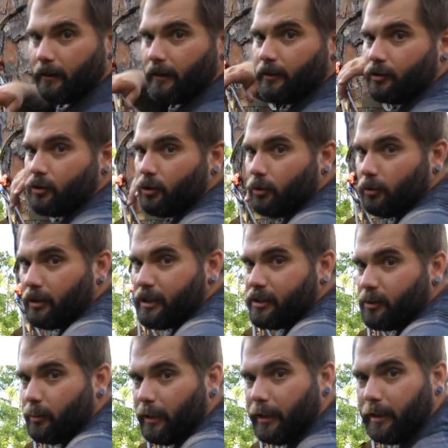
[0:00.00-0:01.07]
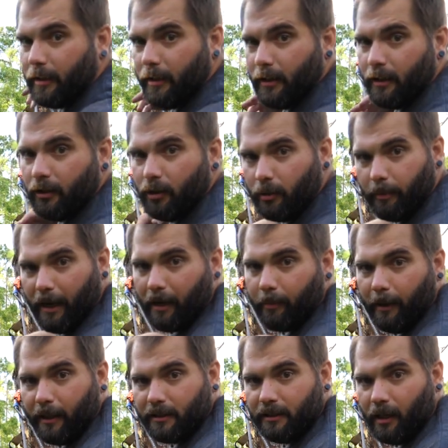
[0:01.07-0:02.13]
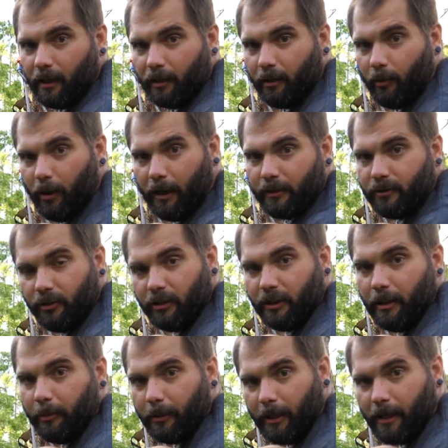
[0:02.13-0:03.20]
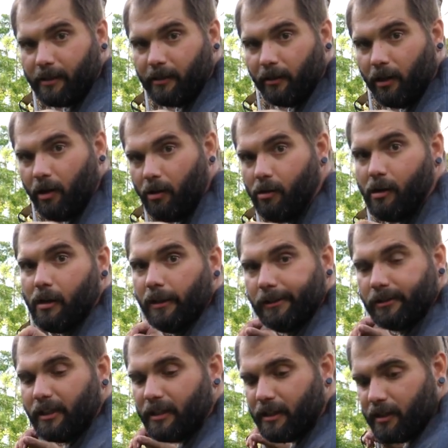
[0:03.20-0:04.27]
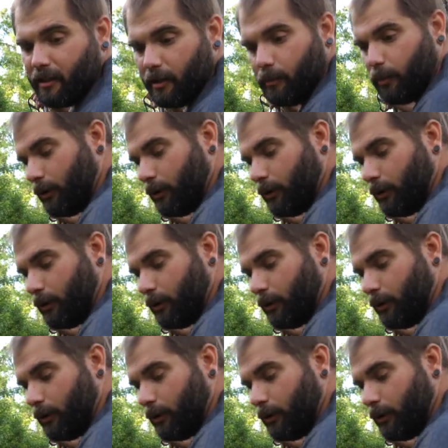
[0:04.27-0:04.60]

and shoot this way, your backpack's not in the way, so you keep it nice and low. So that's actually a